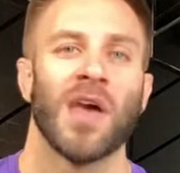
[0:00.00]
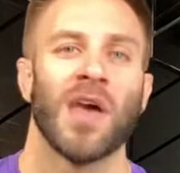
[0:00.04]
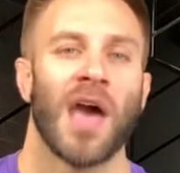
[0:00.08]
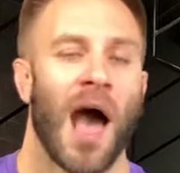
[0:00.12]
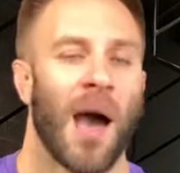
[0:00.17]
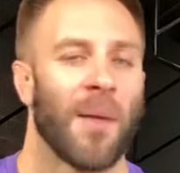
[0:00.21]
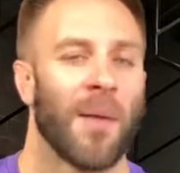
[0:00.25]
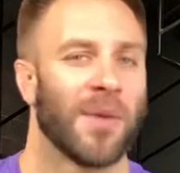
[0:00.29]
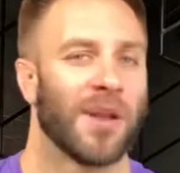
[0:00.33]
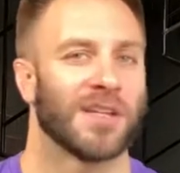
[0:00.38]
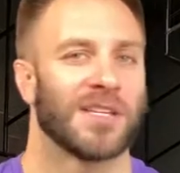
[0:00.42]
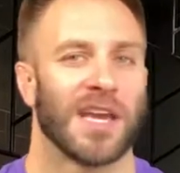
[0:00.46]

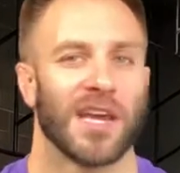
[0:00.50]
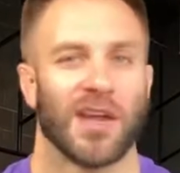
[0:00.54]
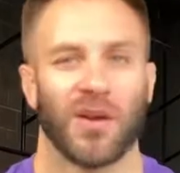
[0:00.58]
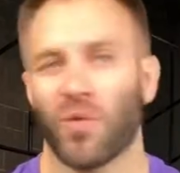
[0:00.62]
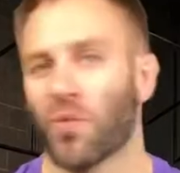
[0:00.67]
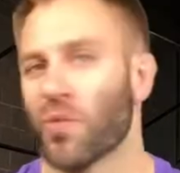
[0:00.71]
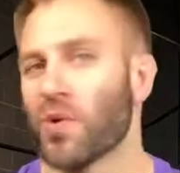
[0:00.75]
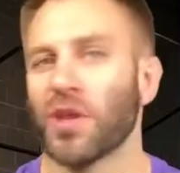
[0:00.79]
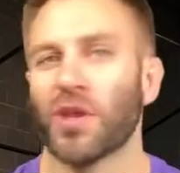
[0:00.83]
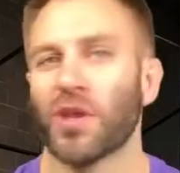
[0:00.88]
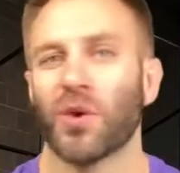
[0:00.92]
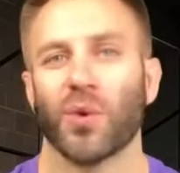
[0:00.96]
I'm going to take it
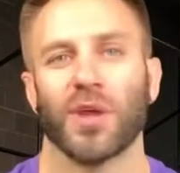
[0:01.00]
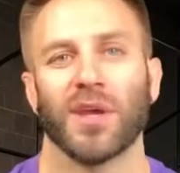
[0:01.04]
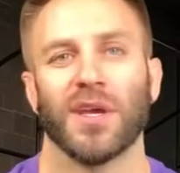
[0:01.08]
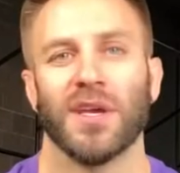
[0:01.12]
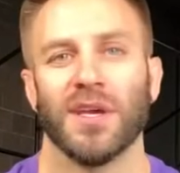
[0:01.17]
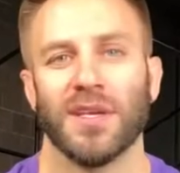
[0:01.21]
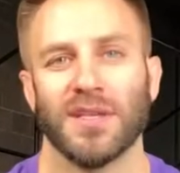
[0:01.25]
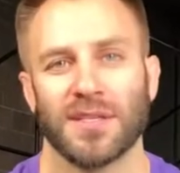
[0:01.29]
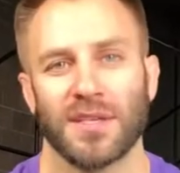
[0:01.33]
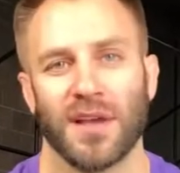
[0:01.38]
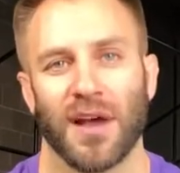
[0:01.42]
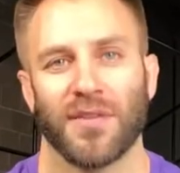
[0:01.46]
really, really
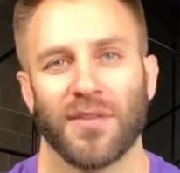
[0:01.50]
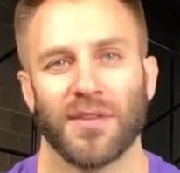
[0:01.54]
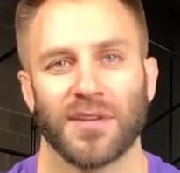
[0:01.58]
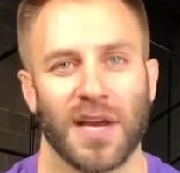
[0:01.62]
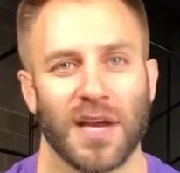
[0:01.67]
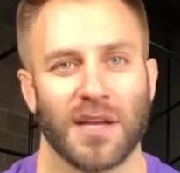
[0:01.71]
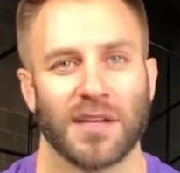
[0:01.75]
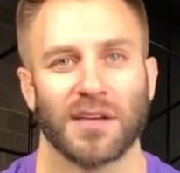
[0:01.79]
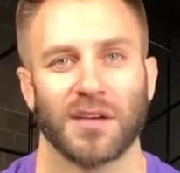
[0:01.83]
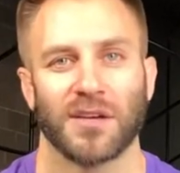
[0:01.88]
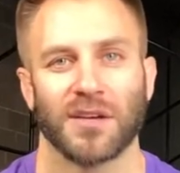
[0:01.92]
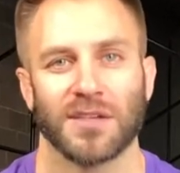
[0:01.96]
easy on the
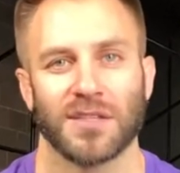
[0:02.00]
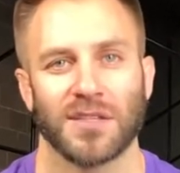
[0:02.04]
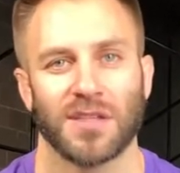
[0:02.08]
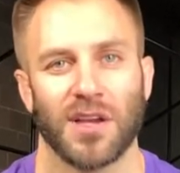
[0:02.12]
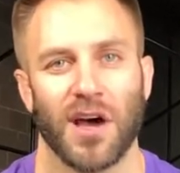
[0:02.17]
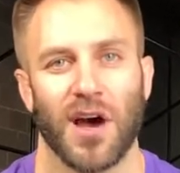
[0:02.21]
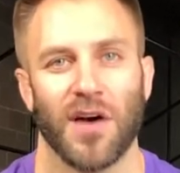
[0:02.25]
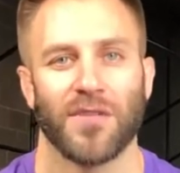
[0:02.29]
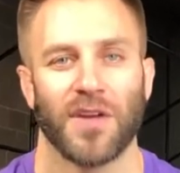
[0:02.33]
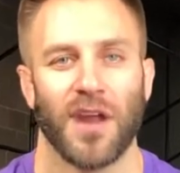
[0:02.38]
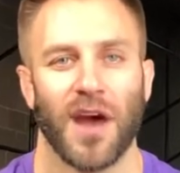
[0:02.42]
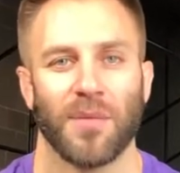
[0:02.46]
technical
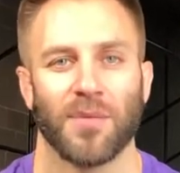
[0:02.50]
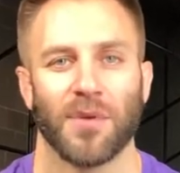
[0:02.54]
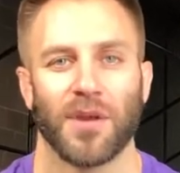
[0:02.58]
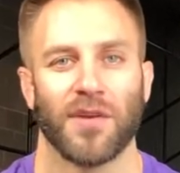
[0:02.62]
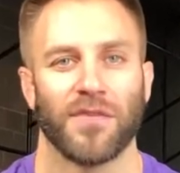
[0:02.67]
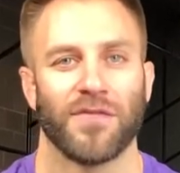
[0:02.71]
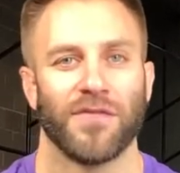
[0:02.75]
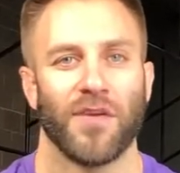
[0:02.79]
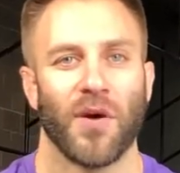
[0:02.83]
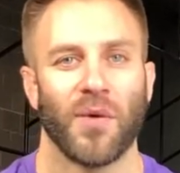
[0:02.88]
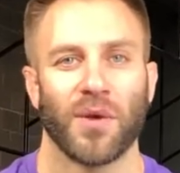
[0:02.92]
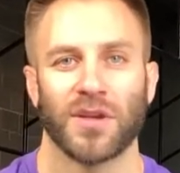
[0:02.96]
stuff and I'm going to
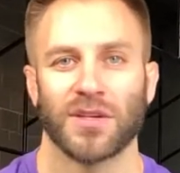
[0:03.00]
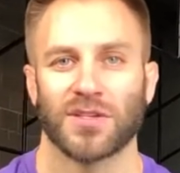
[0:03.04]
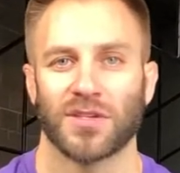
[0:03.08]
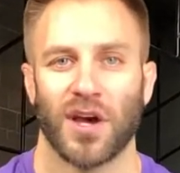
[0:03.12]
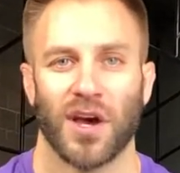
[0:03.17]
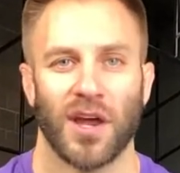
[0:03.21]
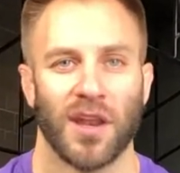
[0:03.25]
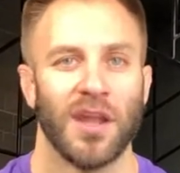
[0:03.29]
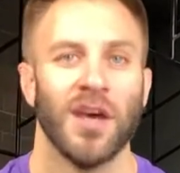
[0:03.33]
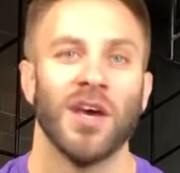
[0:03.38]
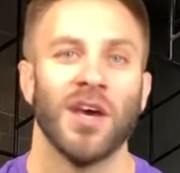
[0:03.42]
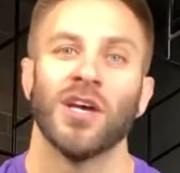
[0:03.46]
focus
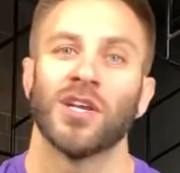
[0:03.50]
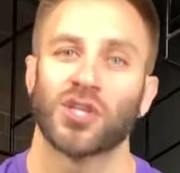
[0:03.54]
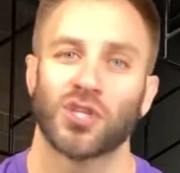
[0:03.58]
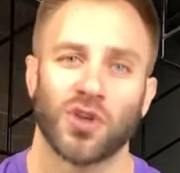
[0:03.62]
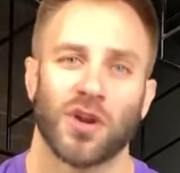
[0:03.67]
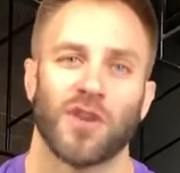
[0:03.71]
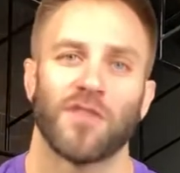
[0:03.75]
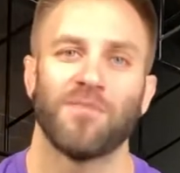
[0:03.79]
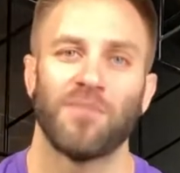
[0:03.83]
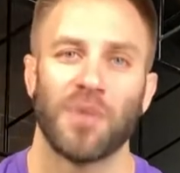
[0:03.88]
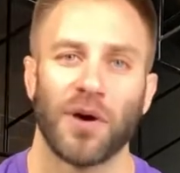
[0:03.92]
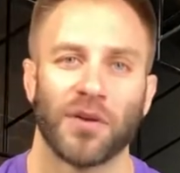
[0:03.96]
on just
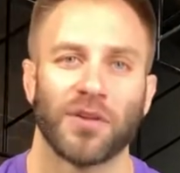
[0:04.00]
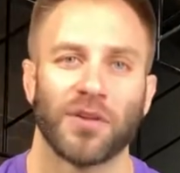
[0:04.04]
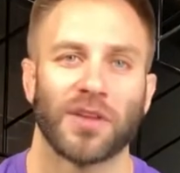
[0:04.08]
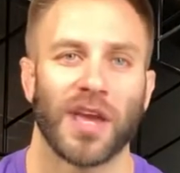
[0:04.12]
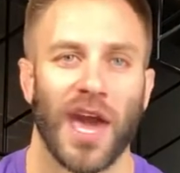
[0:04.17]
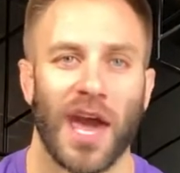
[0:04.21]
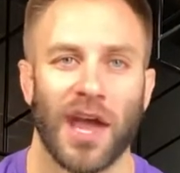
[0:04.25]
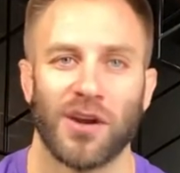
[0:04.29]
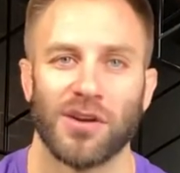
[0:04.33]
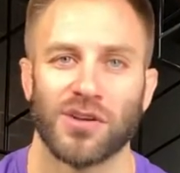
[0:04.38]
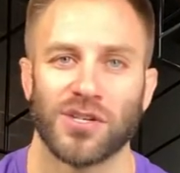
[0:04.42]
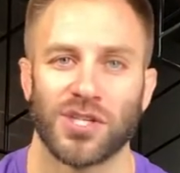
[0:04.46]
sort of building
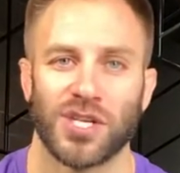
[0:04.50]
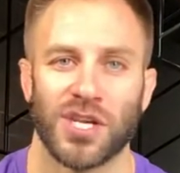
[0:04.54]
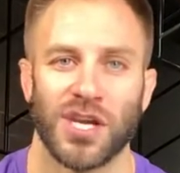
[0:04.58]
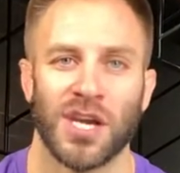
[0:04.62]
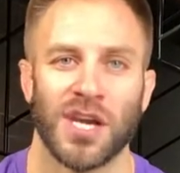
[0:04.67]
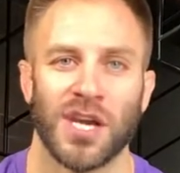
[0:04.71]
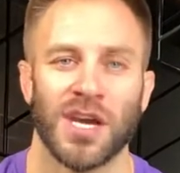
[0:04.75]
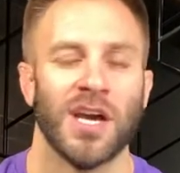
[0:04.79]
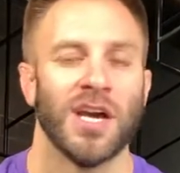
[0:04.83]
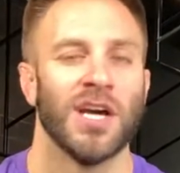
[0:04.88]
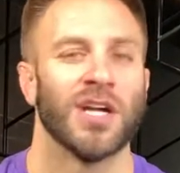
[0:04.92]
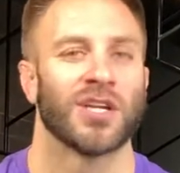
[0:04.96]
energy,